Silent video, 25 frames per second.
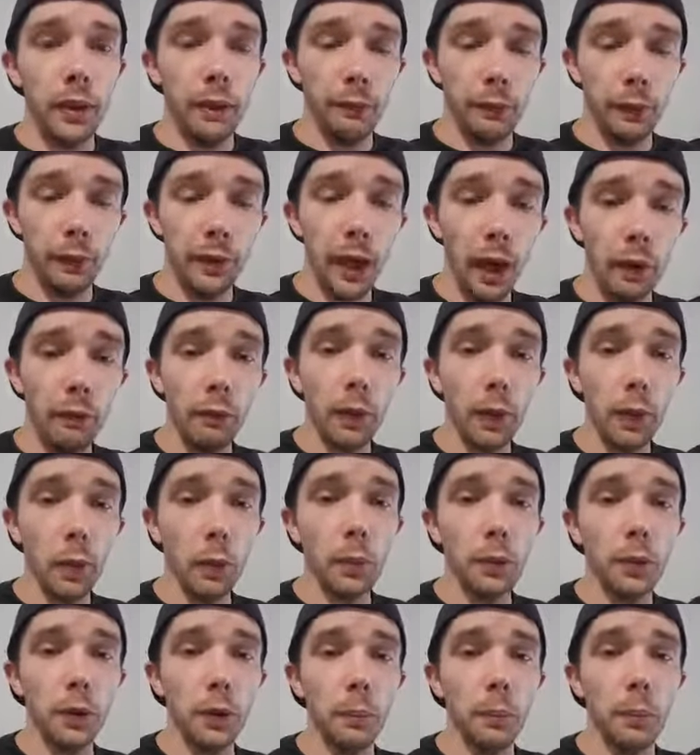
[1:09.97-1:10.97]
If we don't
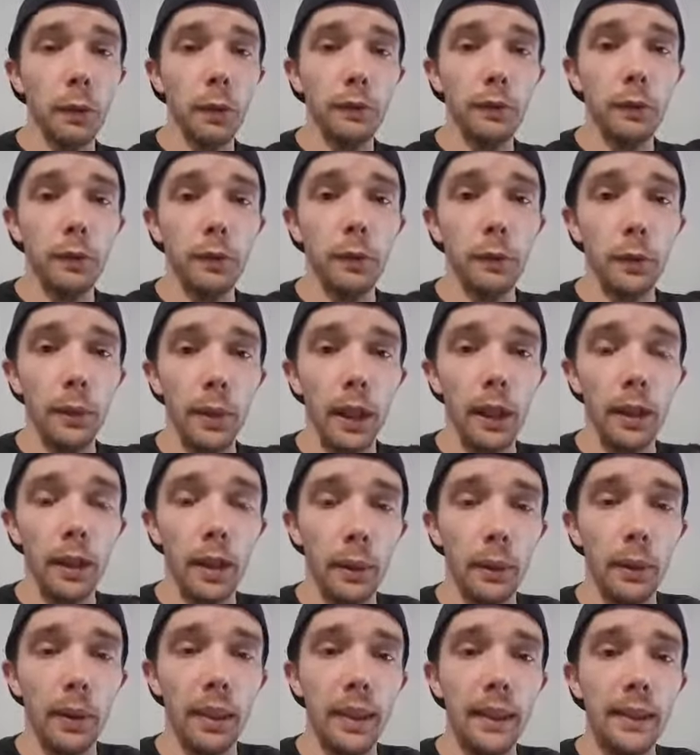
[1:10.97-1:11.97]
record you a profit, if we don't
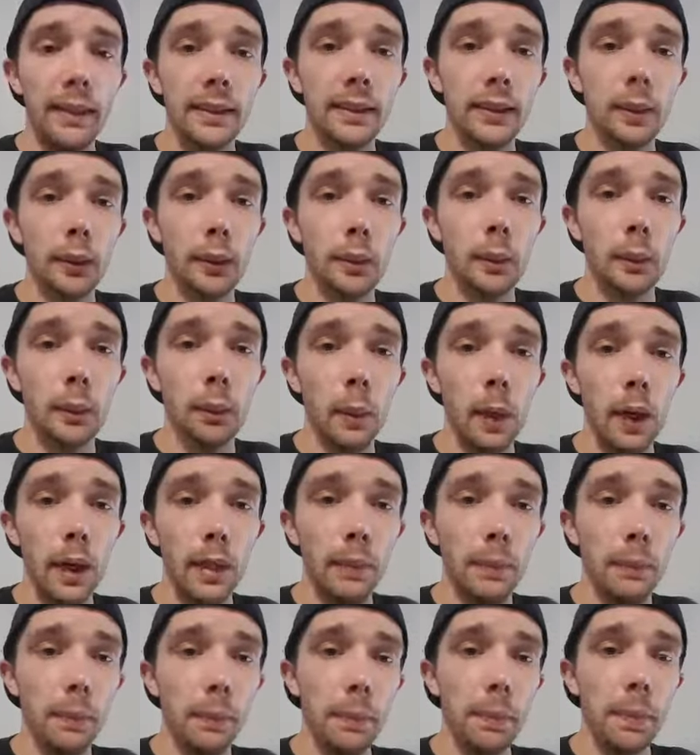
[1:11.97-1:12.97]
go at least
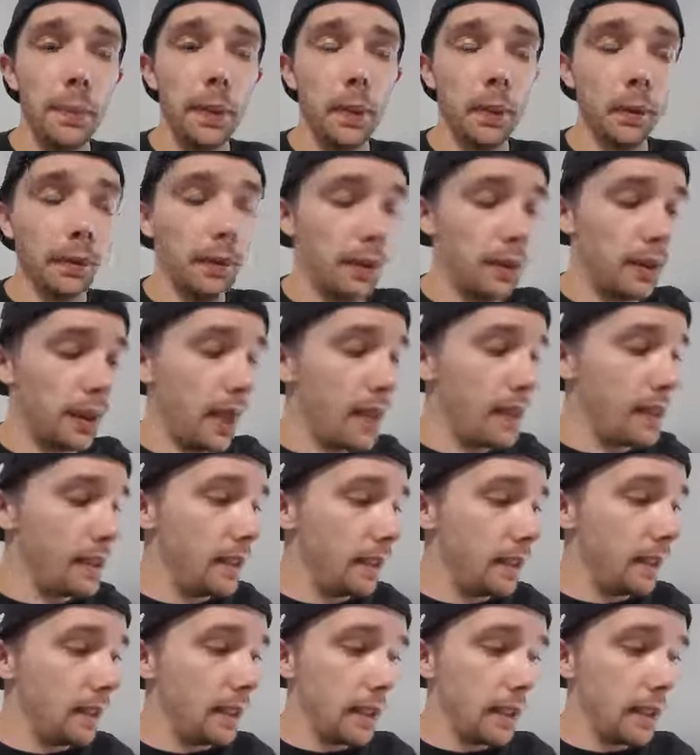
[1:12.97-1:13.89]
2-1 on the day,